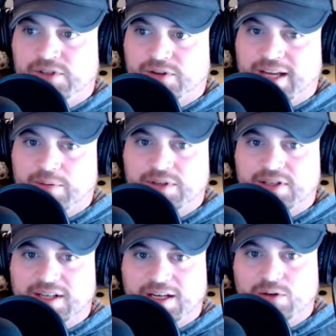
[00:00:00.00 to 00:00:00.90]
So that
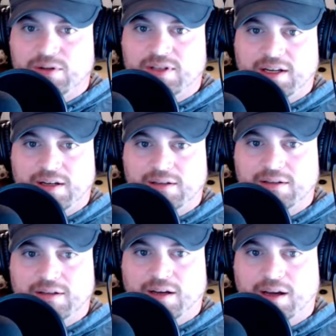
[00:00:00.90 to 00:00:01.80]
one's an
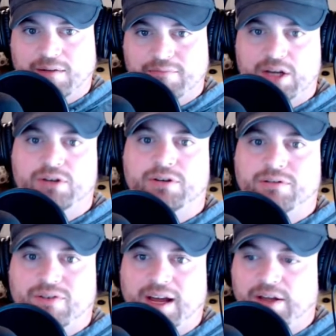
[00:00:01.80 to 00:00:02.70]
interesting measure
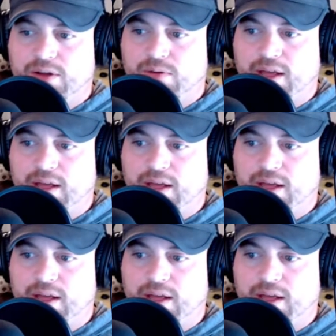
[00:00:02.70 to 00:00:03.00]
of value